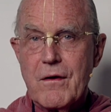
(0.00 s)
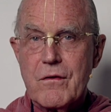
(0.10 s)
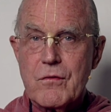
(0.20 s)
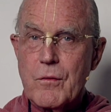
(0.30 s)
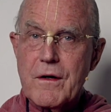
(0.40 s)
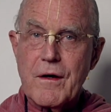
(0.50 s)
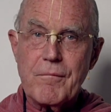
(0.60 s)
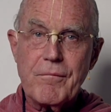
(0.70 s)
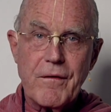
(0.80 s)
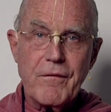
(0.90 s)
So
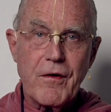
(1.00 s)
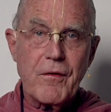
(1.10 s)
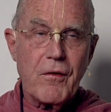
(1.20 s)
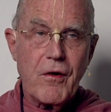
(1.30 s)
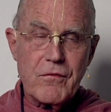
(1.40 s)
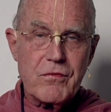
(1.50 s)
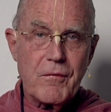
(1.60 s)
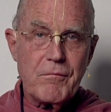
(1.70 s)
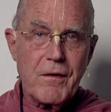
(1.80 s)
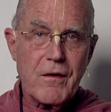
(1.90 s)
again, there are
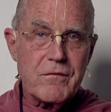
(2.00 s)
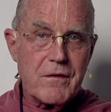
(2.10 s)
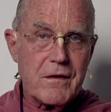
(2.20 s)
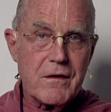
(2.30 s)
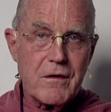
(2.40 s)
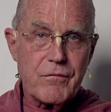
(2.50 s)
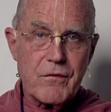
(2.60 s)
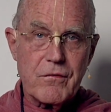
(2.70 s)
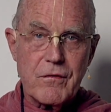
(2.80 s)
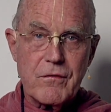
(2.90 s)
some outstanding
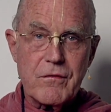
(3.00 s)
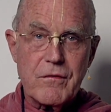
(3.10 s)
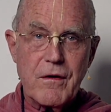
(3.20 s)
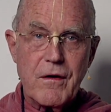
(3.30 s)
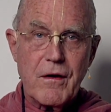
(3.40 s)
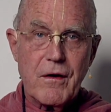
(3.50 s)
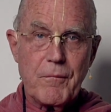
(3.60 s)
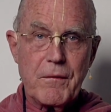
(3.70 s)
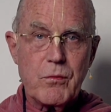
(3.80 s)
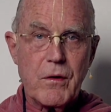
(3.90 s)
differences
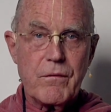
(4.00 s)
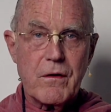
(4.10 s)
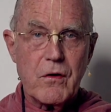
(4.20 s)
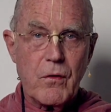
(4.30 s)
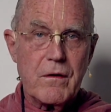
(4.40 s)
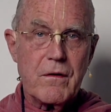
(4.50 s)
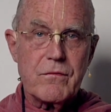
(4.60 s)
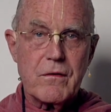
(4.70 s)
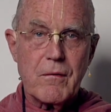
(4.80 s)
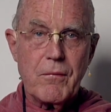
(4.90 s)
between the
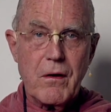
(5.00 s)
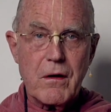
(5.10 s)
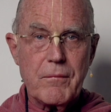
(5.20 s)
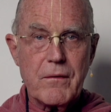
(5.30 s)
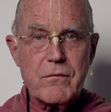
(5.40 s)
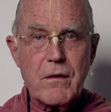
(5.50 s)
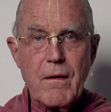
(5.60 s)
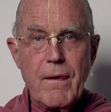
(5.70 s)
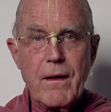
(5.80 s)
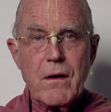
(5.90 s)
Gaudiyas and the Vallabhas,
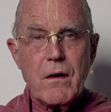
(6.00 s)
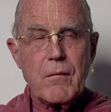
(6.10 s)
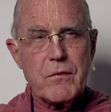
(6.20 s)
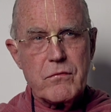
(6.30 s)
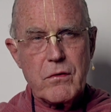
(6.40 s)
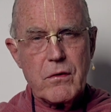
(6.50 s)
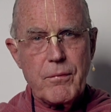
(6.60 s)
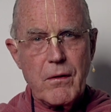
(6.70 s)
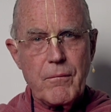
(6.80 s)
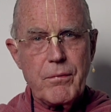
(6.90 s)
but Srila
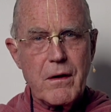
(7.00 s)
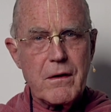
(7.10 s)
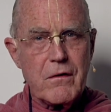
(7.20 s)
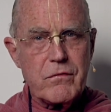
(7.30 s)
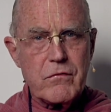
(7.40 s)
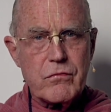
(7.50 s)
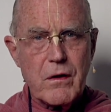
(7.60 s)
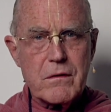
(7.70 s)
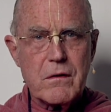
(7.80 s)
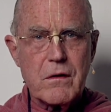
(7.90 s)
Prabhupada has
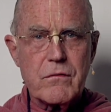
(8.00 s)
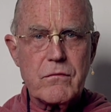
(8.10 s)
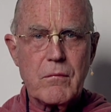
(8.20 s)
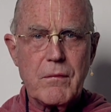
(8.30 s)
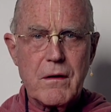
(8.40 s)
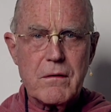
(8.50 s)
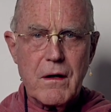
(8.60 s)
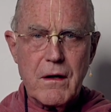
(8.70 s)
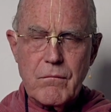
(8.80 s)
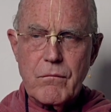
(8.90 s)
instructed us to
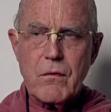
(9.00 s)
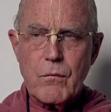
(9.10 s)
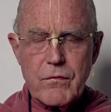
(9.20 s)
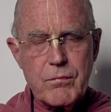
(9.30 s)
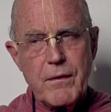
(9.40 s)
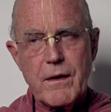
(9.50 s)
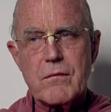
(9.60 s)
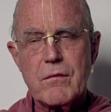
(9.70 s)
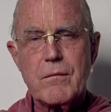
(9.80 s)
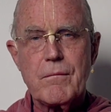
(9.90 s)
maintain
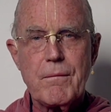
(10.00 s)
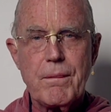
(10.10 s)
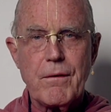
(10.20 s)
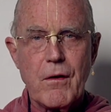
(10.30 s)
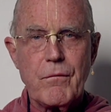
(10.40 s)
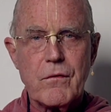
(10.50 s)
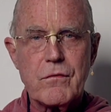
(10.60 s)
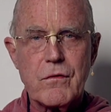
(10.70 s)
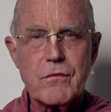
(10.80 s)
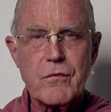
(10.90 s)
respect on
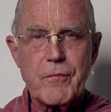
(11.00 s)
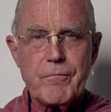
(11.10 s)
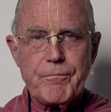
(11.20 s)
this issue.